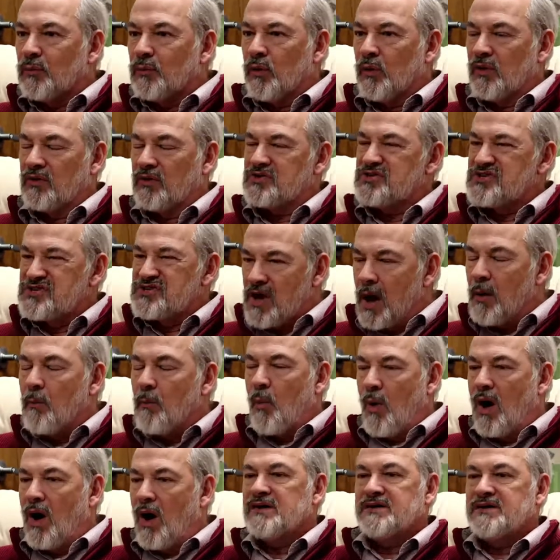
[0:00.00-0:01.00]
We're
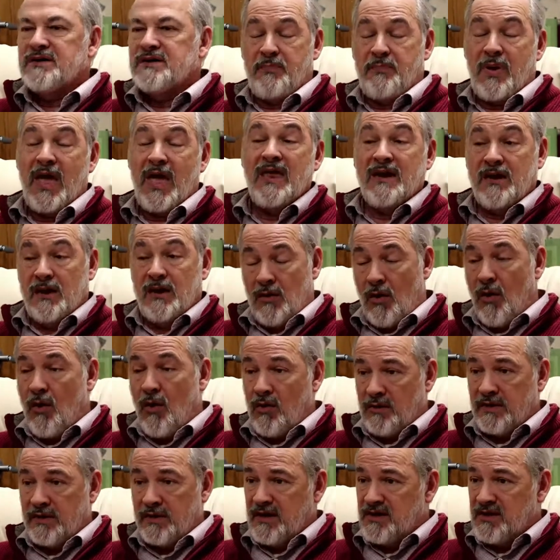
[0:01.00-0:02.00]
somewhat dependent
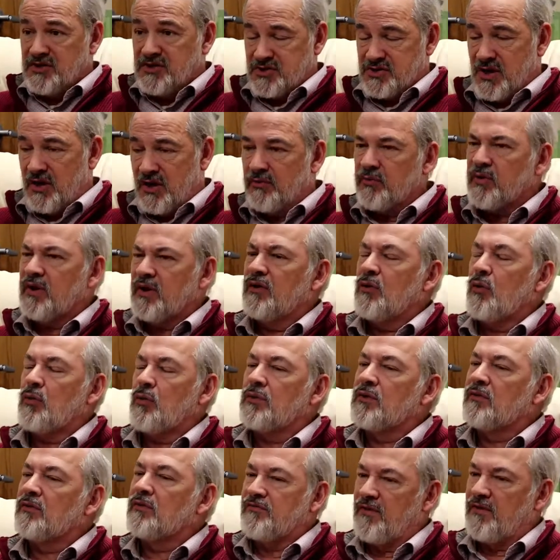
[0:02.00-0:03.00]
on each other in
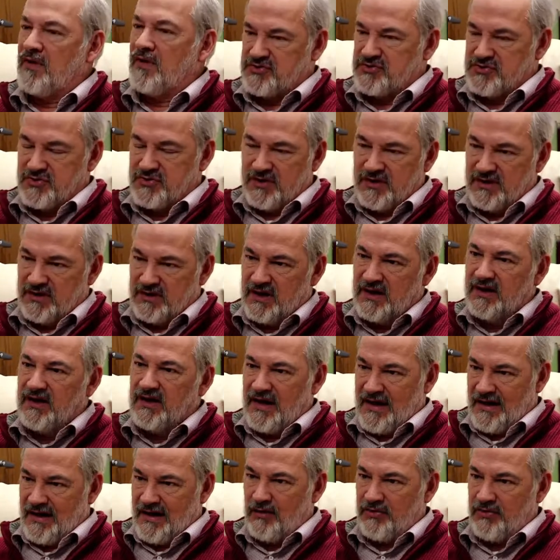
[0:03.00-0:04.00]
order to function
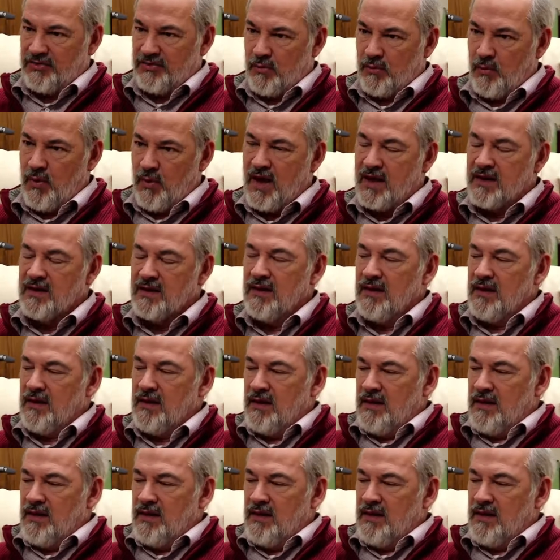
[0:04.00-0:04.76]
in a healthy way.